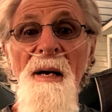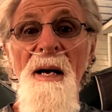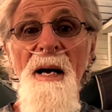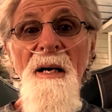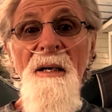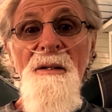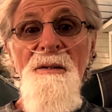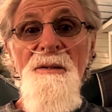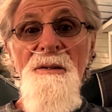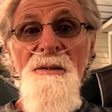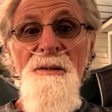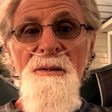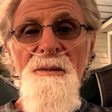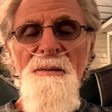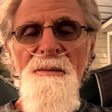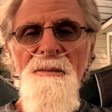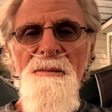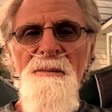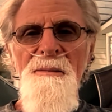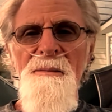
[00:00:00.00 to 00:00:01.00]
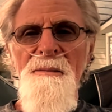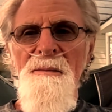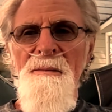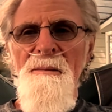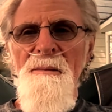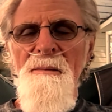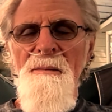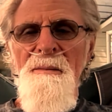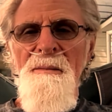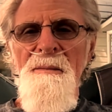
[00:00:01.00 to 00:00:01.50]
ex,
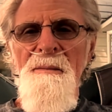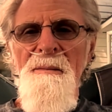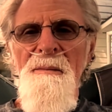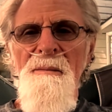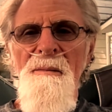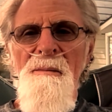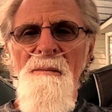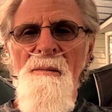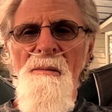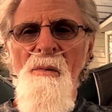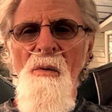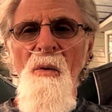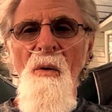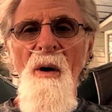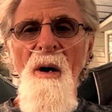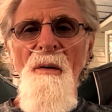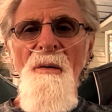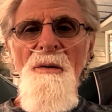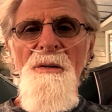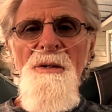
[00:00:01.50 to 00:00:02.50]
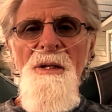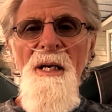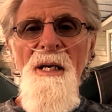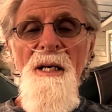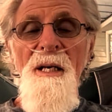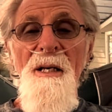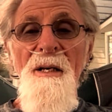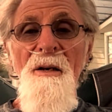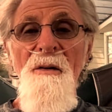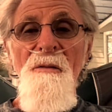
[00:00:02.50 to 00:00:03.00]
who I was
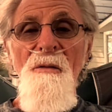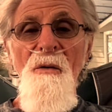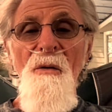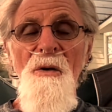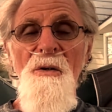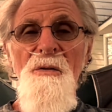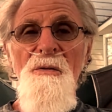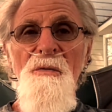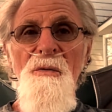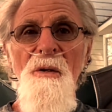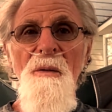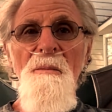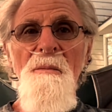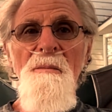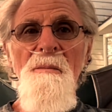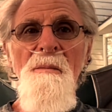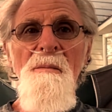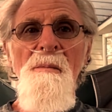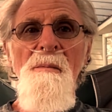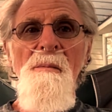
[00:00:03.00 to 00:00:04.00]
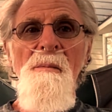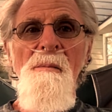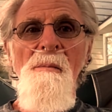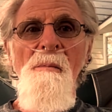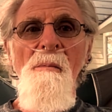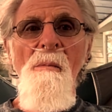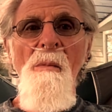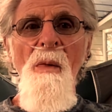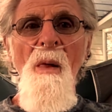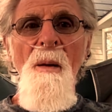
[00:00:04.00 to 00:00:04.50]
getting a divorce from.
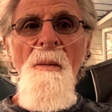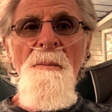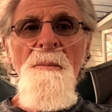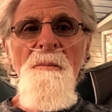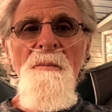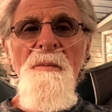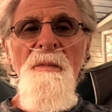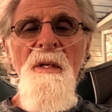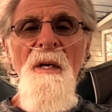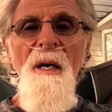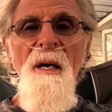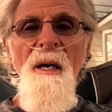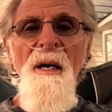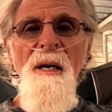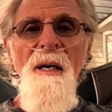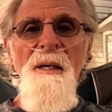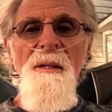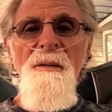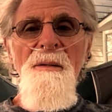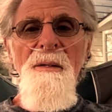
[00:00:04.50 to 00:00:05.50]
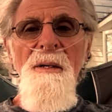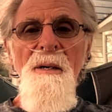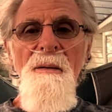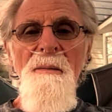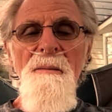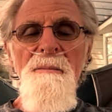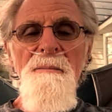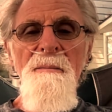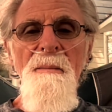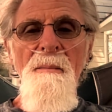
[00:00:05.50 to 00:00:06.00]
And
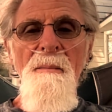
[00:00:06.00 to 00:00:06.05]
um,